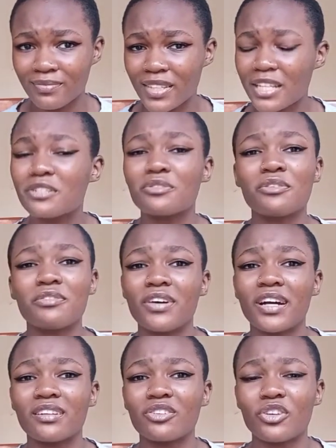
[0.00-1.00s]
It's not
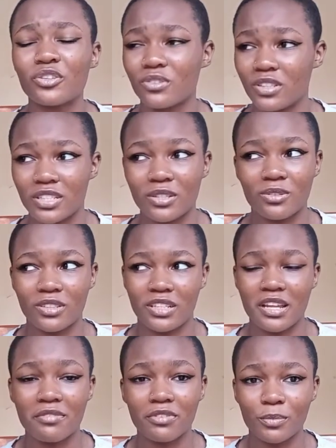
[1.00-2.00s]
fun going to the salon and
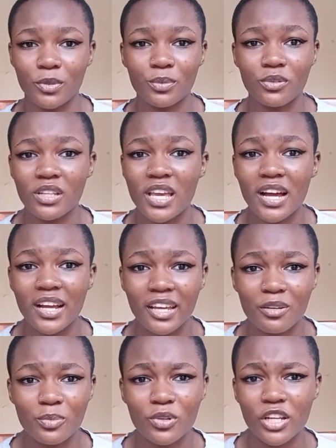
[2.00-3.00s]
having people yank and
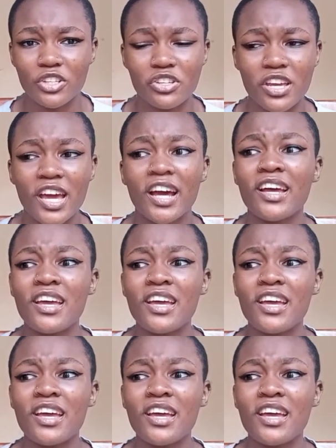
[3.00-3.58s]
pull at your hair